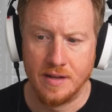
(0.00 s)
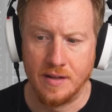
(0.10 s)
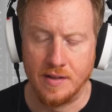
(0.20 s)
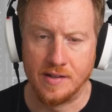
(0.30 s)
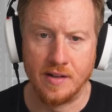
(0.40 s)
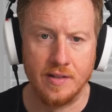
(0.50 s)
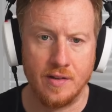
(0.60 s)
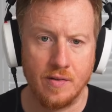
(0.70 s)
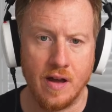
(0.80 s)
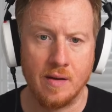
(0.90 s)
they certainly
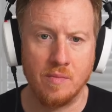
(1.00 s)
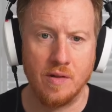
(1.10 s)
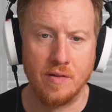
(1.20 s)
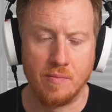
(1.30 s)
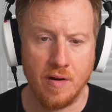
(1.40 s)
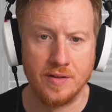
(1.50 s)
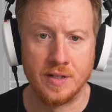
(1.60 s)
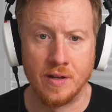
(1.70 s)
do come with pros and